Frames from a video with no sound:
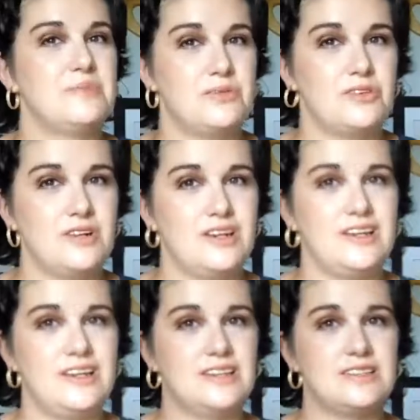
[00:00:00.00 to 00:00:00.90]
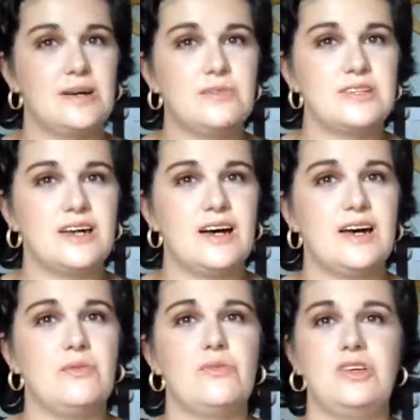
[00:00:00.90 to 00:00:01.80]
important in the
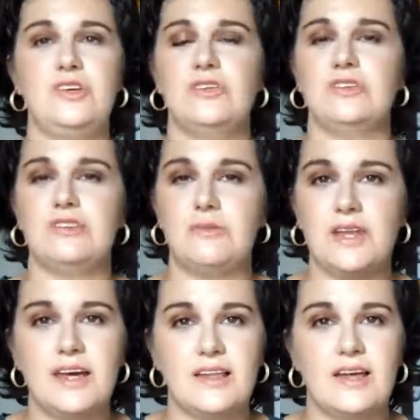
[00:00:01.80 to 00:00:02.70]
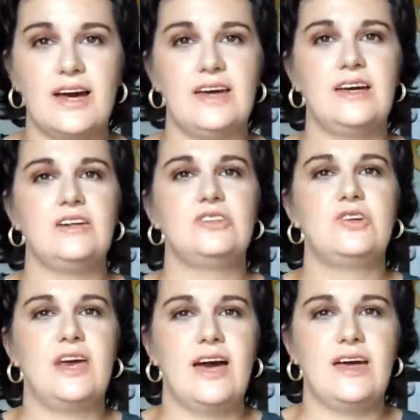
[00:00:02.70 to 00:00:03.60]
summertime when you are sweating a lot
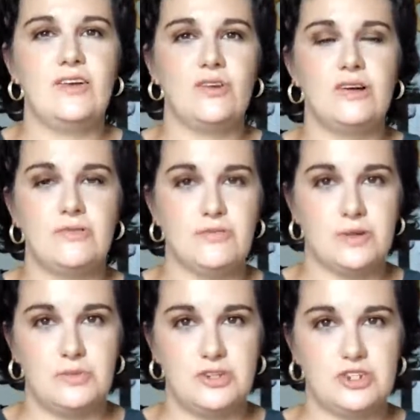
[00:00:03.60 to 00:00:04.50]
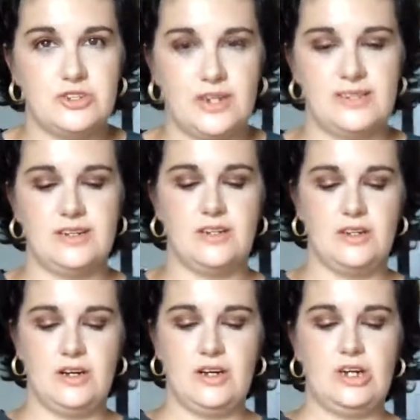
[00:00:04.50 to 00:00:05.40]
to get an oil-free moisturizer.
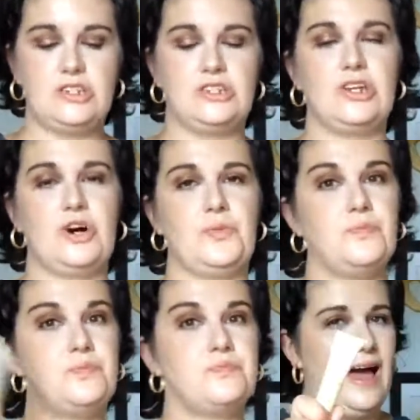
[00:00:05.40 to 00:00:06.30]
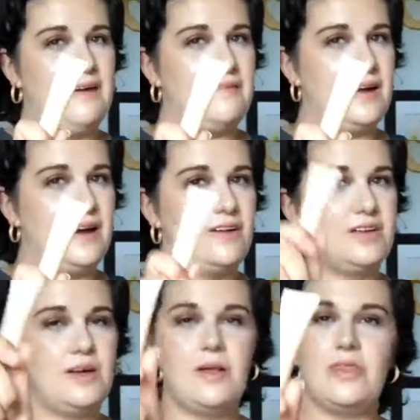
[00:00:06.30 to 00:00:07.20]
So I
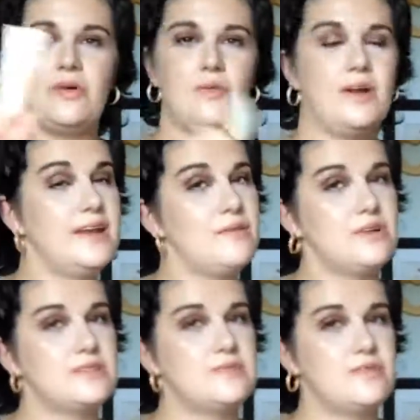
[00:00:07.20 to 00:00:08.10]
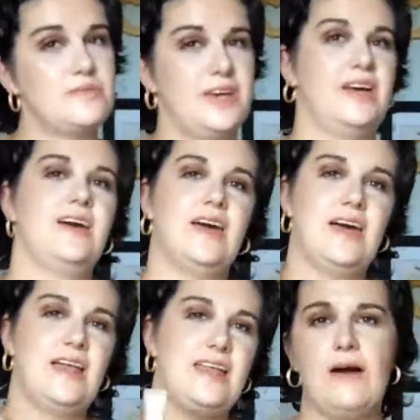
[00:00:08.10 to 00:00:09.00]
found the one that works for me.
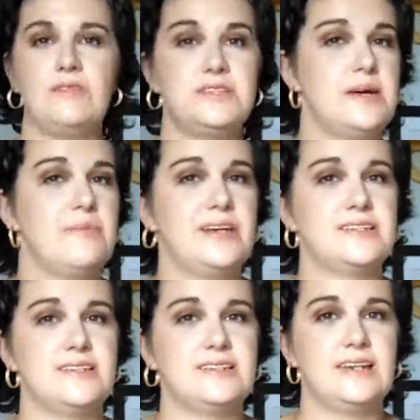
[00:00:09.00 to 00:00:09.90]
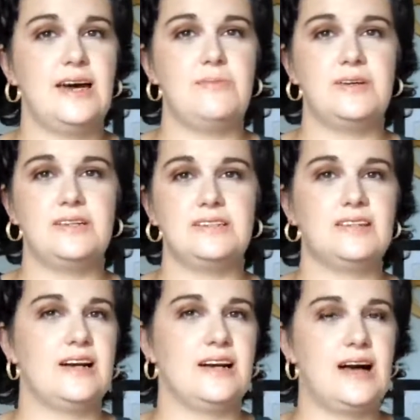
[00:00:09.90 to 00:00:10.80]
I would say my skin type
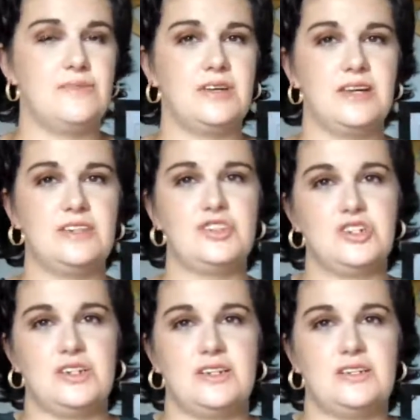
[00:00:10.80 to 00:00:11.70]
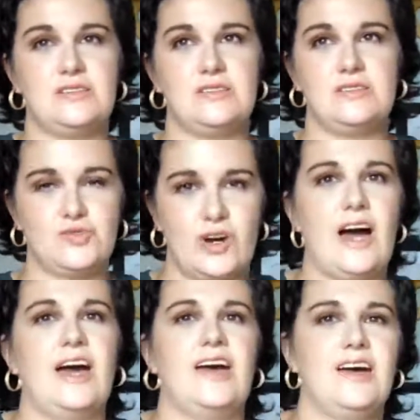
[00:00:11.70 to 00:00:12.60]
is combination
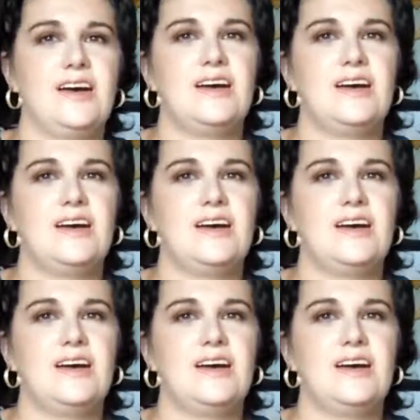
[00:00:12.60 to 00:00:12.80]
dry.